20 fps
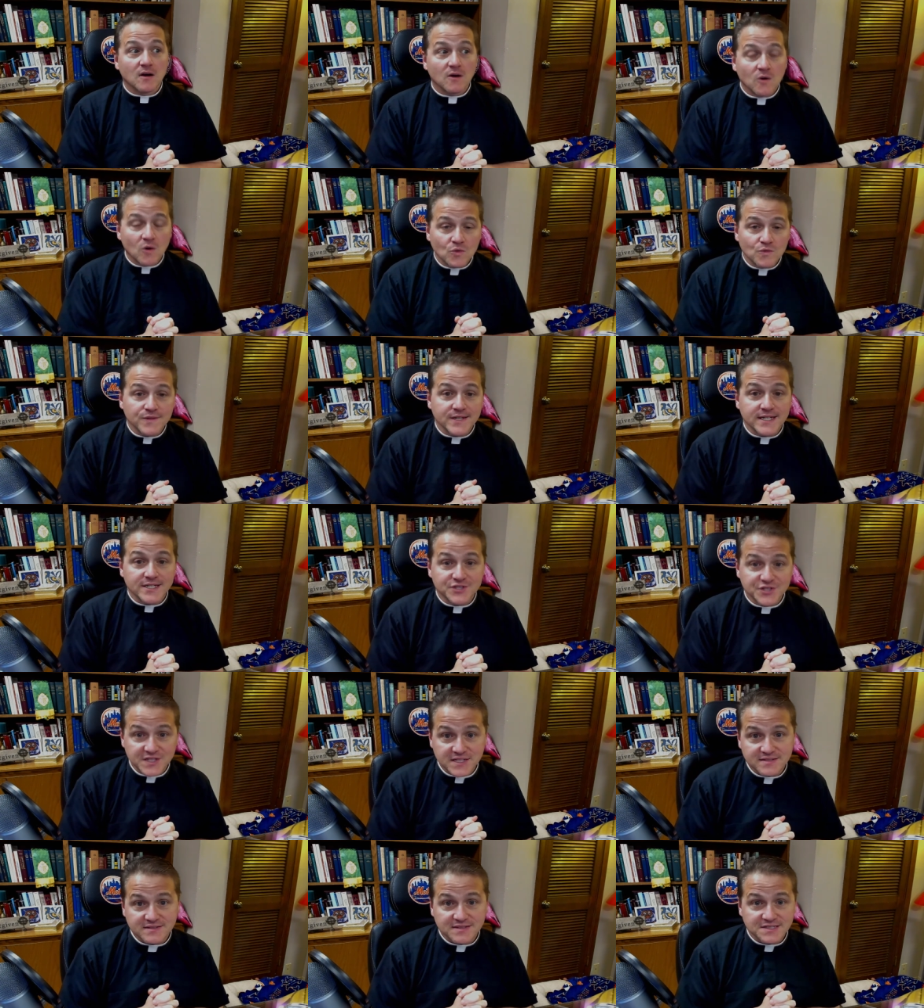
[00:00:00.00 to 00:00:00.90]
Only
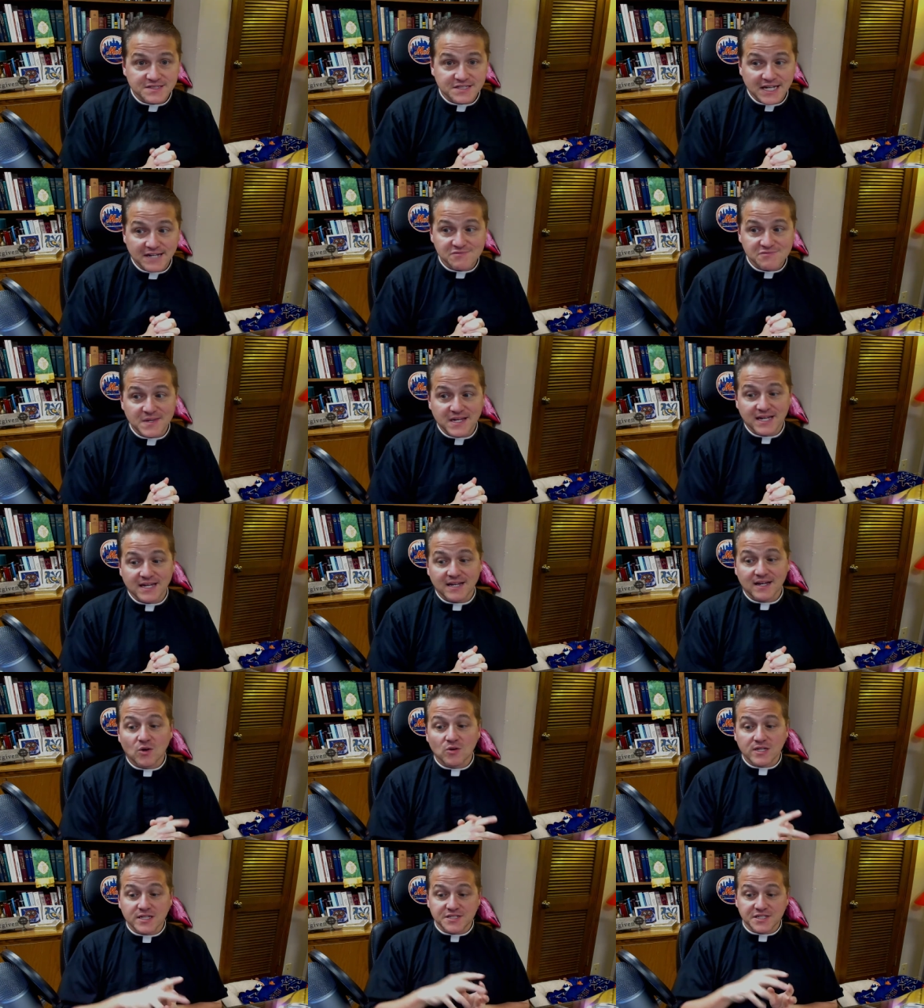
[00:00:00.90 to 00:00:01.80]
Jesus saves me.
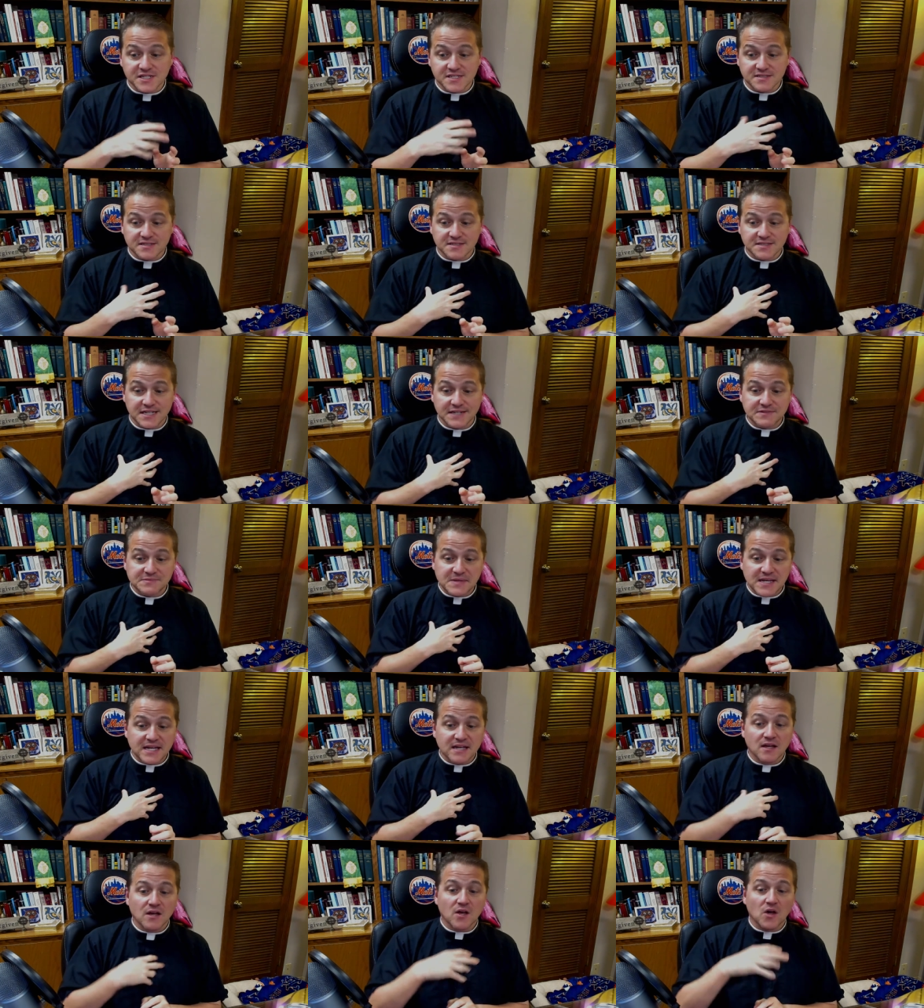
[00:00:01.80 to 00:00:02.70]
Only Jesus saves
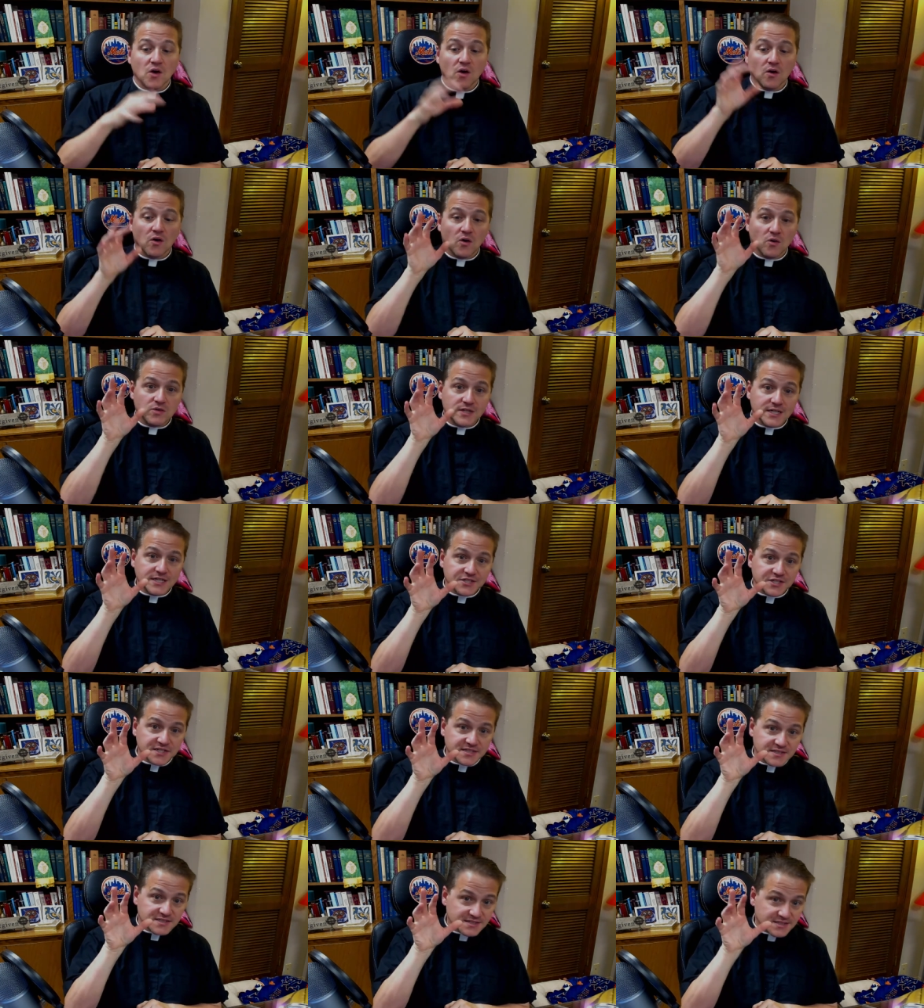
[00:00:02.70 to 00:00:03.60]
me. Only
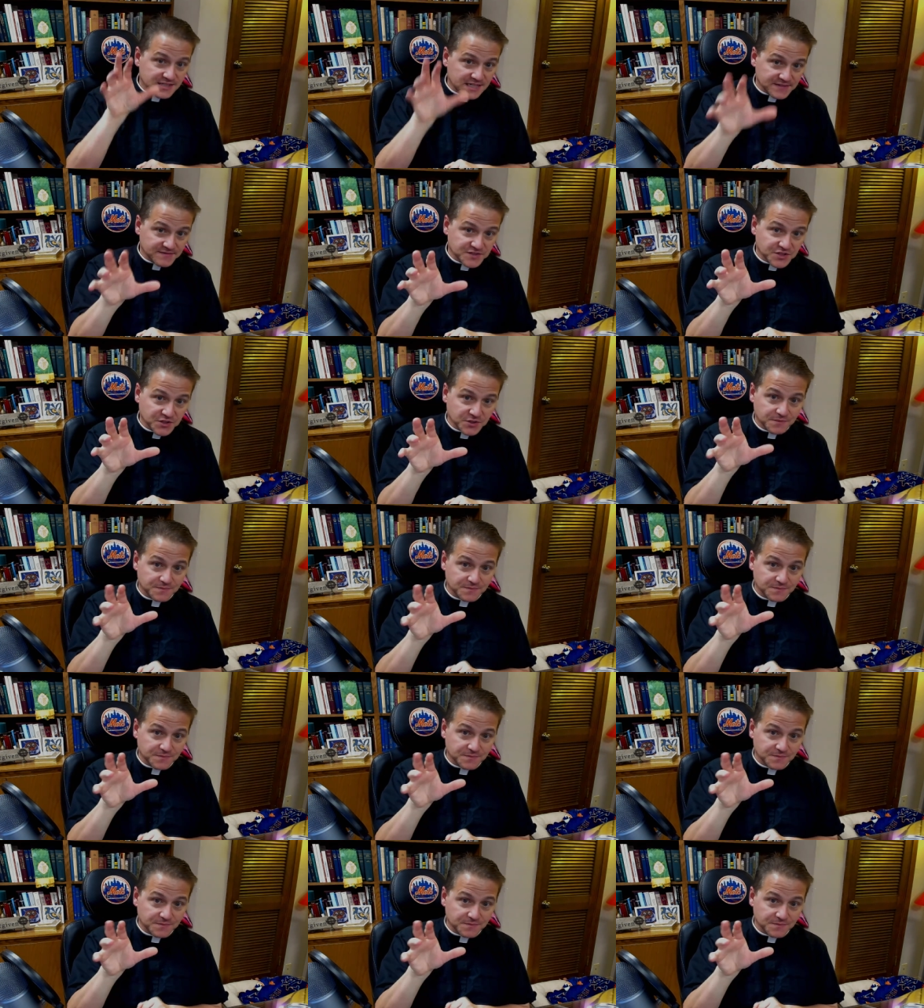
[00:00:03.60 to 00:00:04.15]
Jesus saves you.